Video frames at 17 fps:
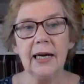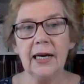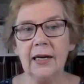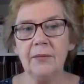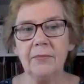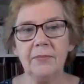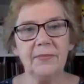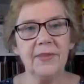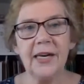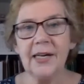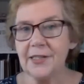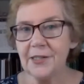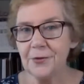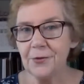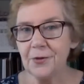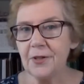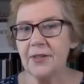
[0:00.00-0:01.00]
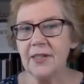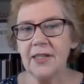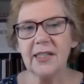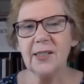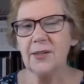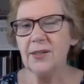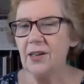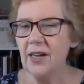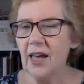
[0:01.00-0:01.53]
um, that sort of
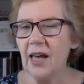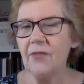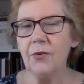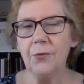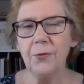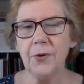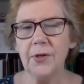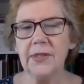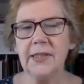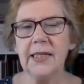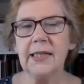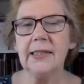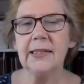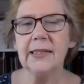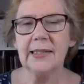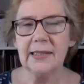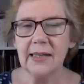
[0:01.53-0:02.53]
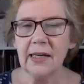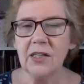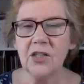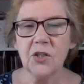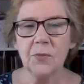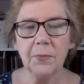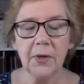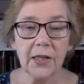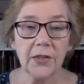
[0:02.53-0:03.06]
thing. So I don't have a routine as
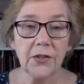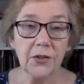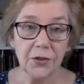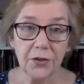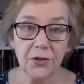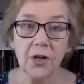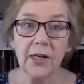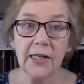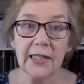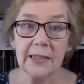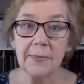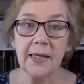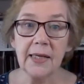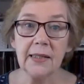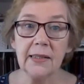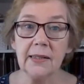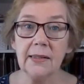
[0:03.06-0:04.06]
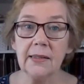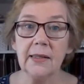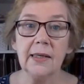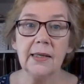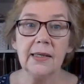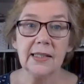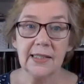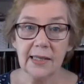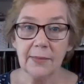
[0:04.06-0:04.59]
such, but I do try to spend
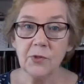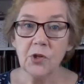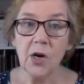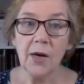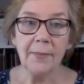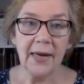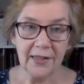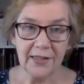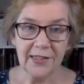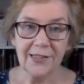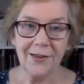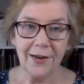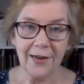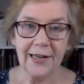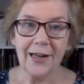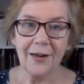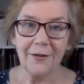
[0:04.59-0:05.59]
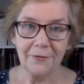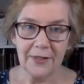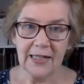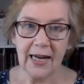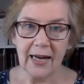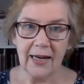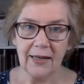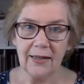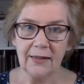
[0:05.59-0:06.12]
sometime outside every
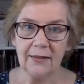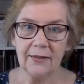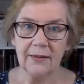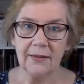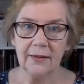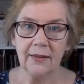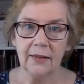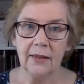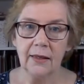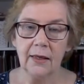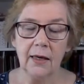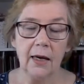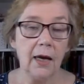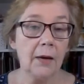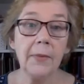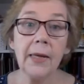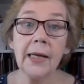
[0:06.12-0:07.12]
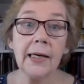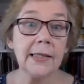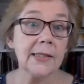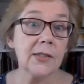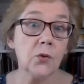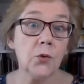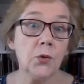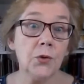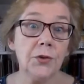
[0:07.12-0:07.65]
day. Um, and
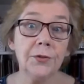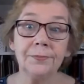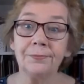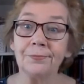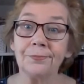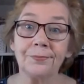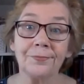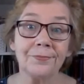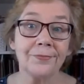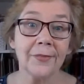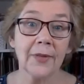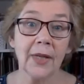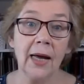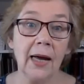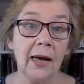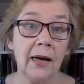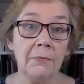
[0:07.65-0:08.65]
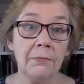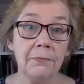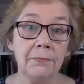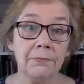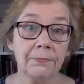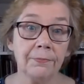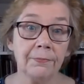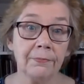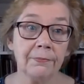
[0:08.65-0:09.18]
it's good, um,
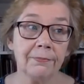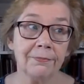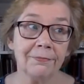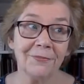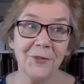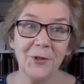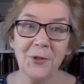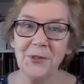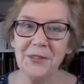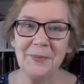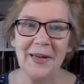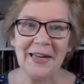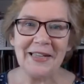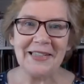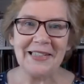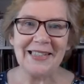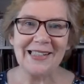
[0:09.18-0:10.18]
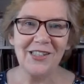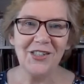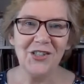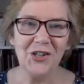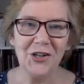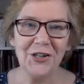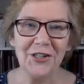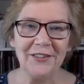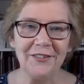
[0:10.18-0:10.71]
good to be out in the
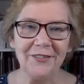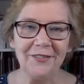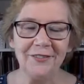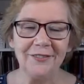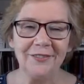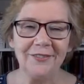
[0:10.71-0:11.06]
sunshine,